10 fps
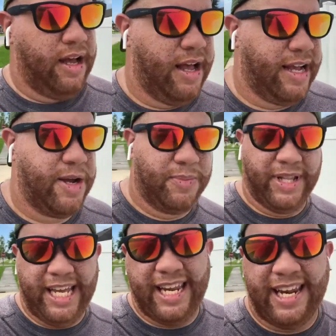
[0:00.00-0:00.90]
I
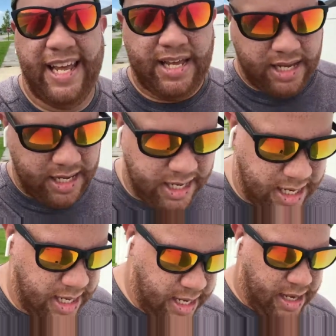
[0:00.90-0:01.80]
completed it.
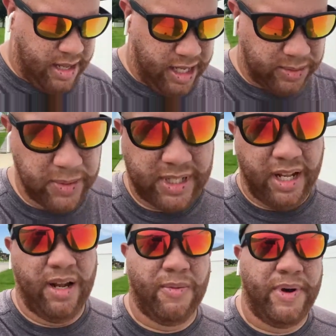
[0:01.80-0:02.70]
This one's a
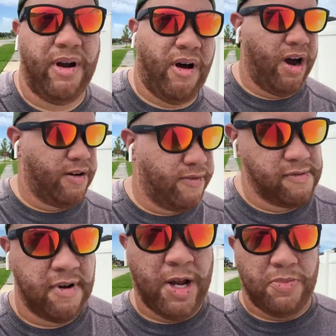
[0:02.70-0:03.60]
little bit hard of a
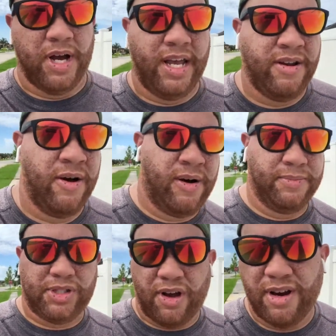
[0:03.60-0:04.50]
run, but you know, I'm
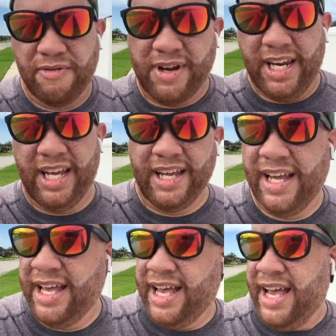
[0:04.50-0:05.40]
starting to really,
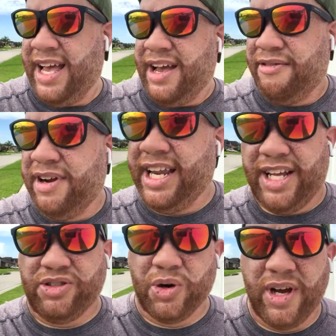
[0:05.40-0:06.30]
really
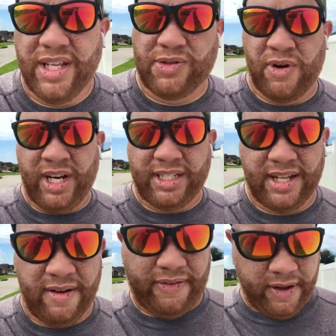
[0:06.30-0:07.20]
enjoy this running
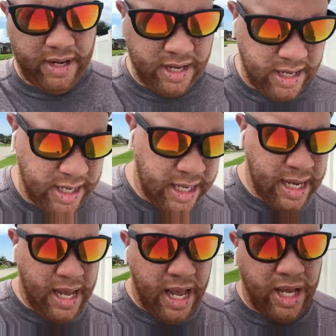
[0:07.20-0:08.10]
stuff.
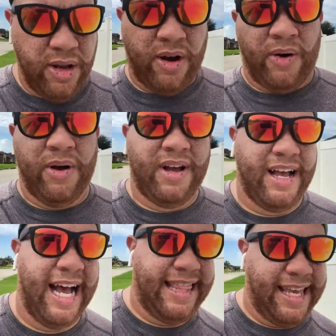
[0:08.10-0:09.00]
You know,
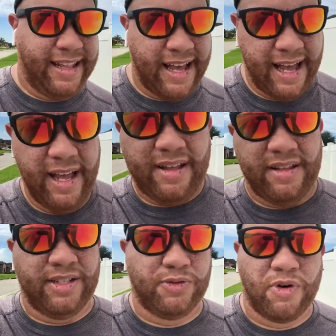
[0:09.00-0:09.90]
I think that
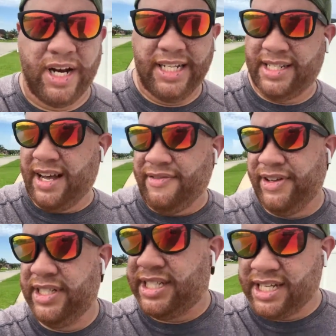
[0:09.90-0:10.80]
this running stuff
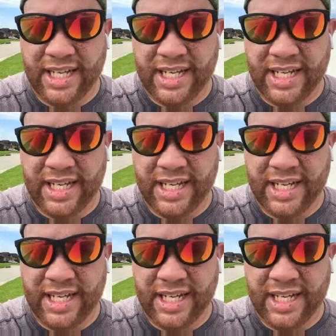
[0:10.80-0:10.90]
is